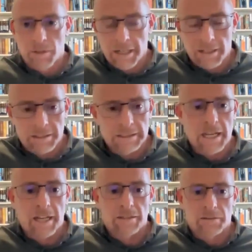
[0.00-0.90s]
right. That's
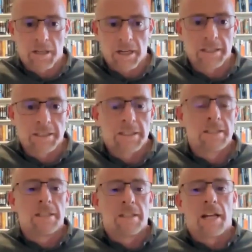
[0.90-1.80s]
exactly right.
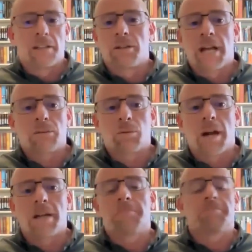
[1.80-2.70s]
Yeah, and so that's
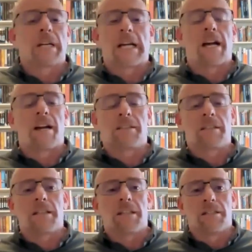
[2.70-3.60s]
why, uh,
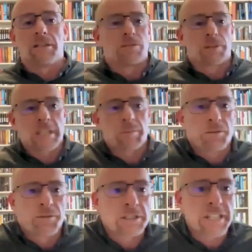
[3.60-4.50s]
you know, for example,
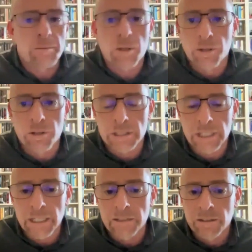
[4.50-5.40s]
in First Samuel
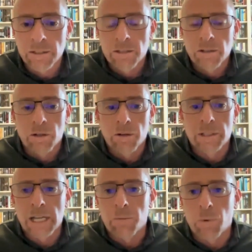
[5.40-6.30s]
13, we
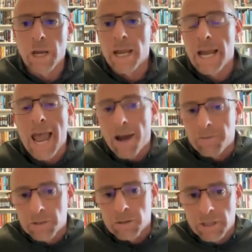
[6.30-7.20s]
went
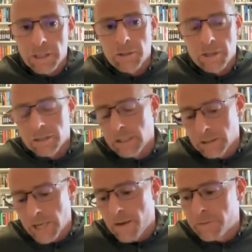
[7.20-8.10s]
after
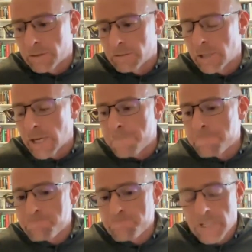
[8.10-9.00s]
after um,